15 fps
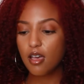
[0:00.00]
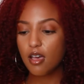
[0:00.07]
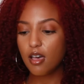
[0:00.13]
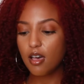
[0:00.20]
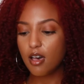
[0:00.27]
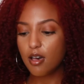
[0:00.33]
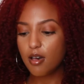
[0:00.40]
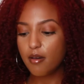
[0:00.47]

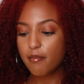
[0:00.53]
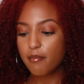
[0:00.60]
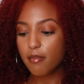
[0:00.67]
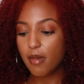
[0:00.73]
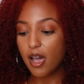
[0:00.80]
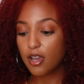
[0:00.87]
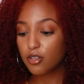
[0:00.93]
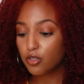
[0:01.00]

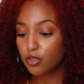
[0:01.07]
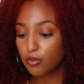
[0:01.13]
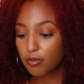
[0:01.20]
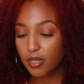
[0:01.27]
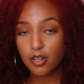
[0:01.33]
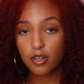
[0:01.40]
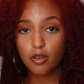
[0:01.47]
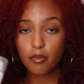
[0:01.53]
I do
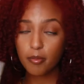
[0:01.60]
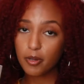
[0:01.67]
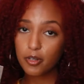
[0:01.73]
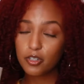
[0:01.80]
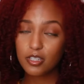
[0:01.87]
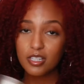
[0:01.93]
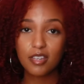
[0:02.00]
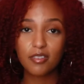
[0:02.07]
plan on
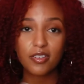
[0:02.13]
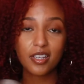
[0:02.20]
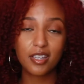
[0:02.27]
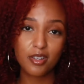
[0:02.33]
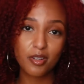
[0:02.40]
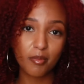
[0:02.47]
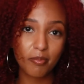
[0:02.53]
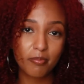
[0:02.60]
repurchasing if I
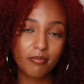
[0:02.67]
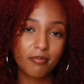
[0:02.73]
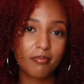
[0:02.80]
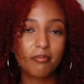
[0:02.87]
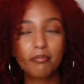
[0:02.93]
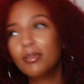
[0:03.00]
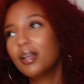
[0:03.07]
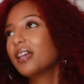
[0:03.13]
get
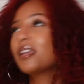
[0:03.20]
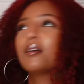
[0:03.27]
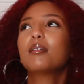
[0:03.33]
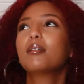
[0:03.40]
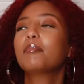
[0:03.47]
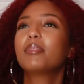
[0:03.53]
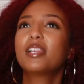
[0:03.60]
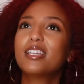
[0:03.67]
in a
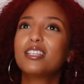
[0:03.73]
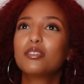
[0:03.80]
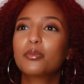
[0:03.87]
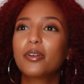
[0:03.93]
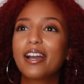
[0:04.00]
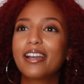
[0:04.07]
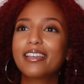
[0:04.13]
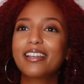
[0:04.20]
place
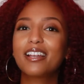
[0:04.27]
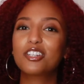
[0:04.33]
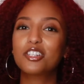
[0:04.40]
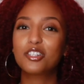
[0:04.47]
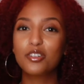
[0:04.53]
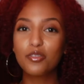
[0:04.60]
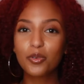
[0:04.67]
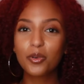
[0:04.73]
where I can
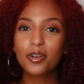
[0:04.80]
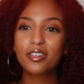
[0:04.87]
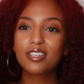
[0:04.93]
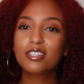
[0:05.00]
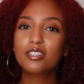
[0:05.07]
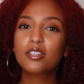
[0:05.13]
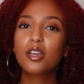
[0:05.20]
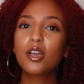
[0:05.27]
actually afford this.